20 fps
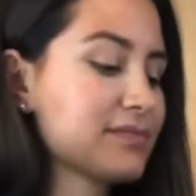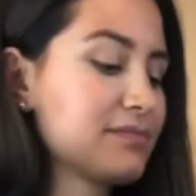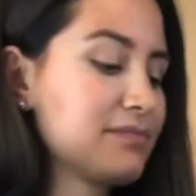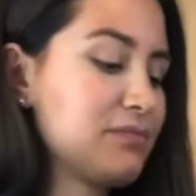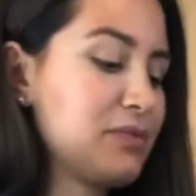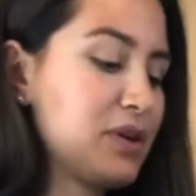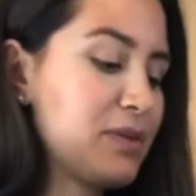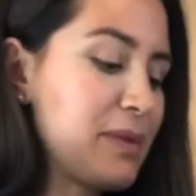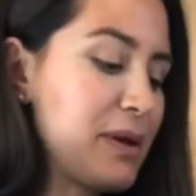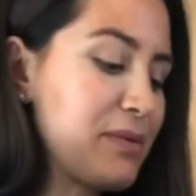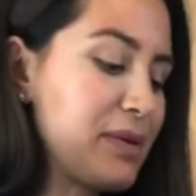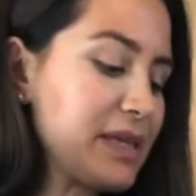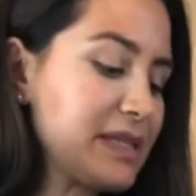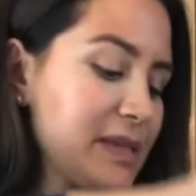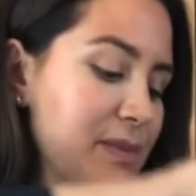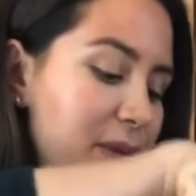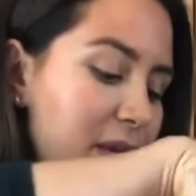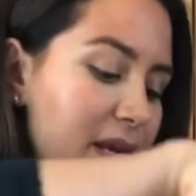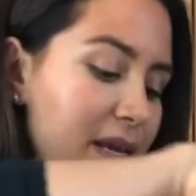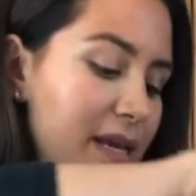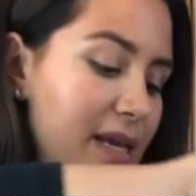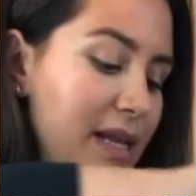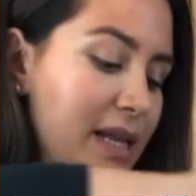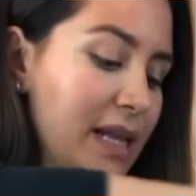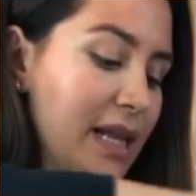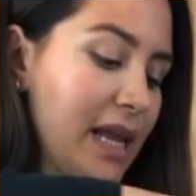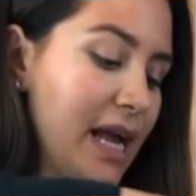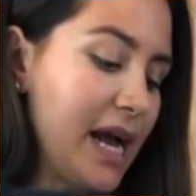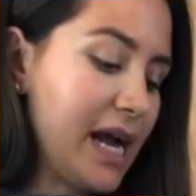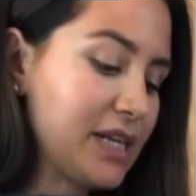recipe.
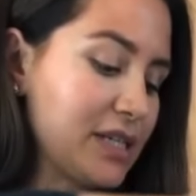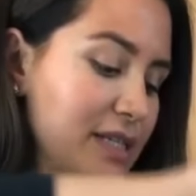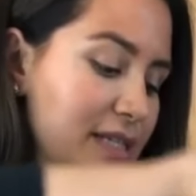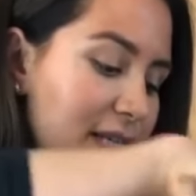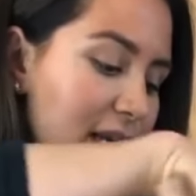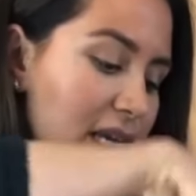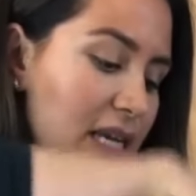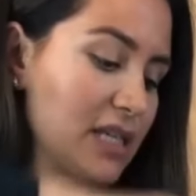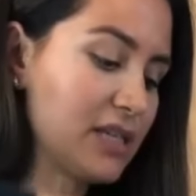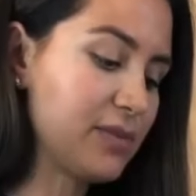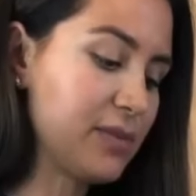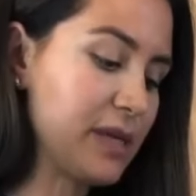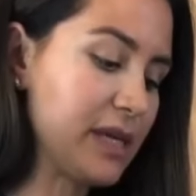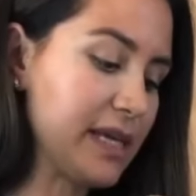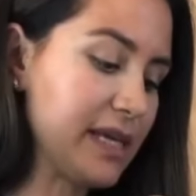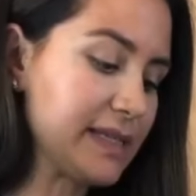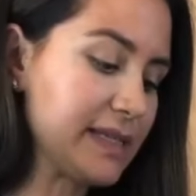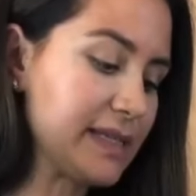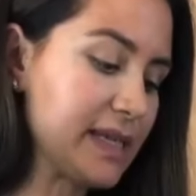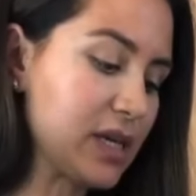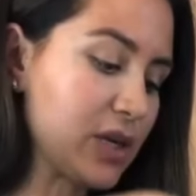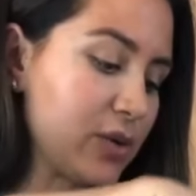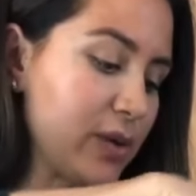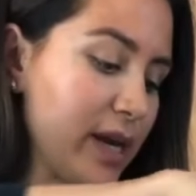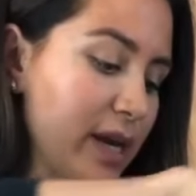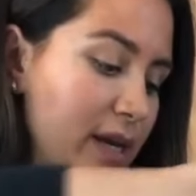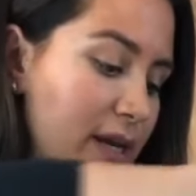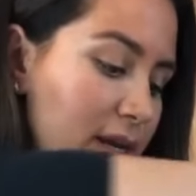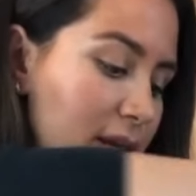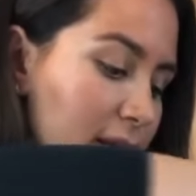I just like it to be easy and quick.